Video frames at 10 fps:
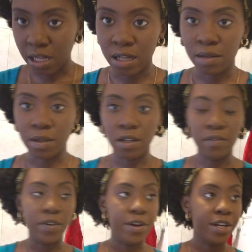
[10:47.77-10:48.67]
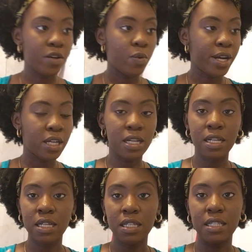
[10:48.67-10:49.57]
A very quick
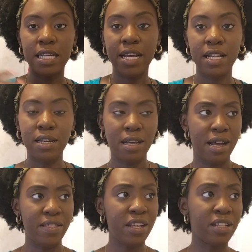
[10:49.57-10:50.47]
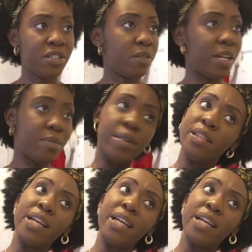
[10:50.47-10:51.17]
10, I think it took like